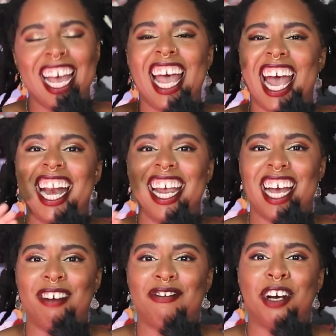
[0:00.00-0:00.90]
And
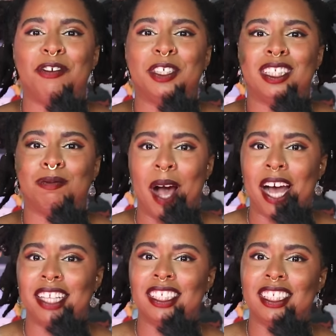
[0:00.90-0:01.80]
Yennefer
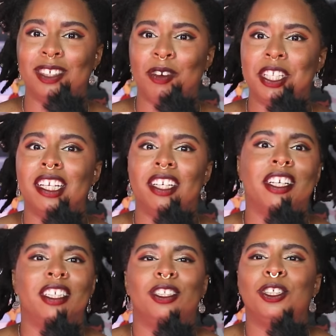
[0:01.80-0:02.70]
responds with a letter
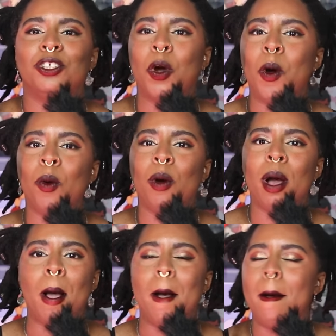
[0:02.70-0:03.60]
that is so
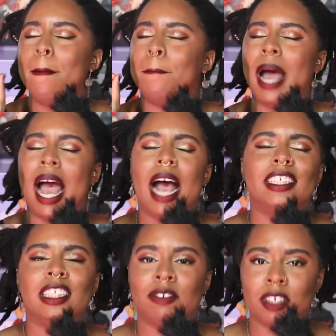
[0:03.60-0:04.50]

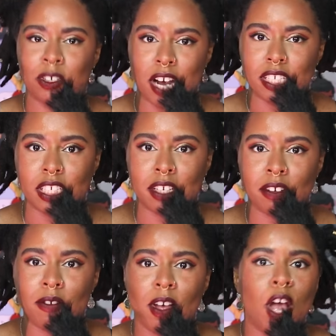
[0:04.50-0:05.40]
passive aggressive,